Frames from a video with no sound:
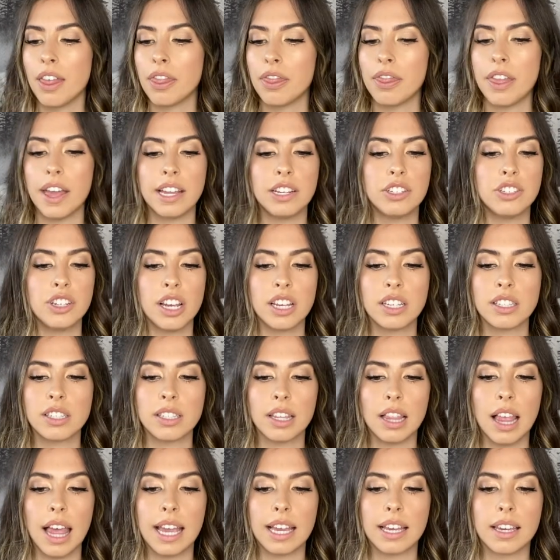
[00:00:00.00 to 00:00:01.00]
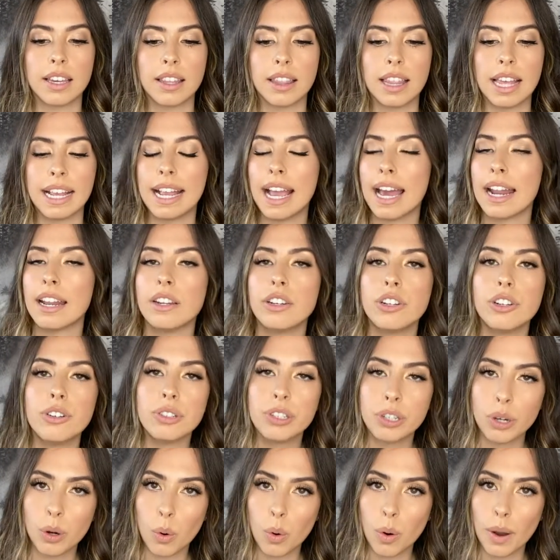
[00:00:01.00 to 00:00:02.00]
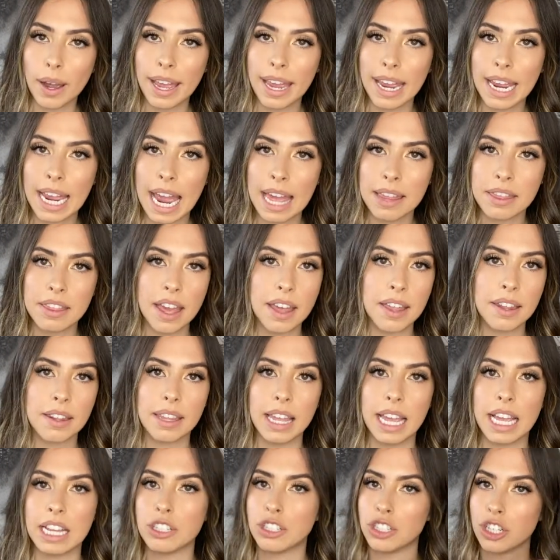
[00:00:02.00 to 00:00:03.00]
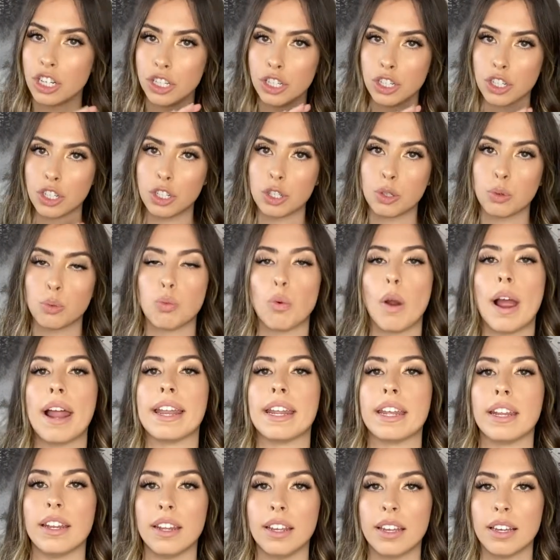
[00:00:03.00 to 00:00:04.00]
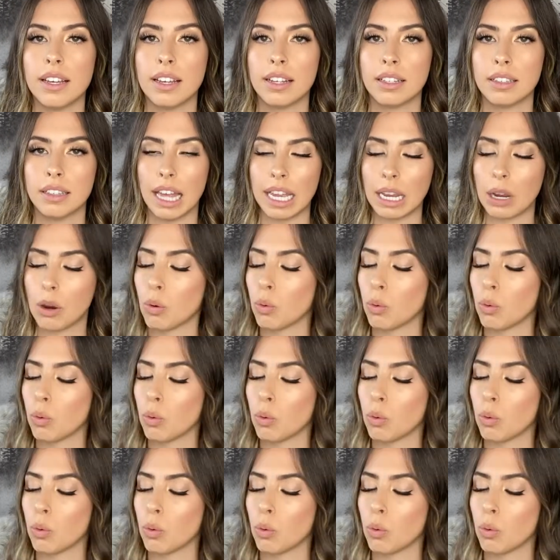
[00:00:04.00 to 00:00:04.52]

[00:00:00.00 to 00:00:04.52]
they just, like, they get a new toy and then it's just shredded, like,